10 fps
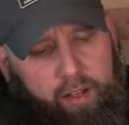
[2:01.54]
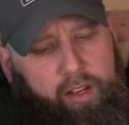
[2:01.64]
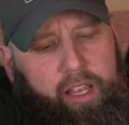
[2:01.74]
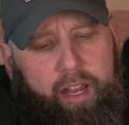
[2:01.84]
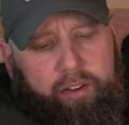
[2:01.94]

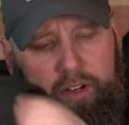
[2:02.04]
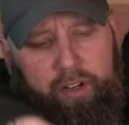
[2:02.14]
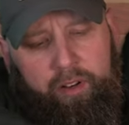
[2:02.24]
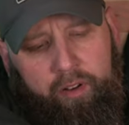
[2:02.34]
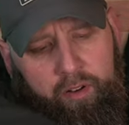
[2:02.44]
Again, you
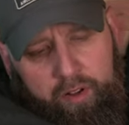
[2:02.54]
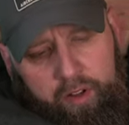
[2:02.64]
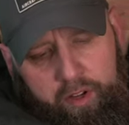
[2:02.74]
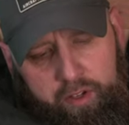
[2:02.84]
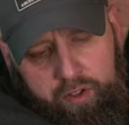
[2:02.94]
can
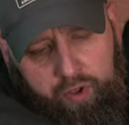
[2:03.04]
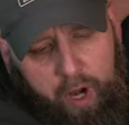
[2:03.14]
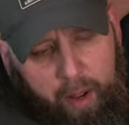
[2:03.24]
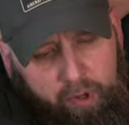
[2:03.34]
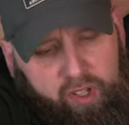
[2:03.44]

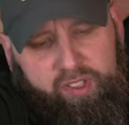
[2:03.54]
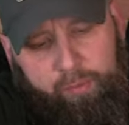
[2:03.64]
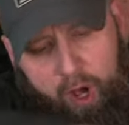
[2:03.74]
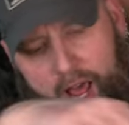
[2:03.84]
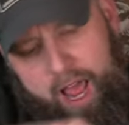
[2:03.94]
drop a small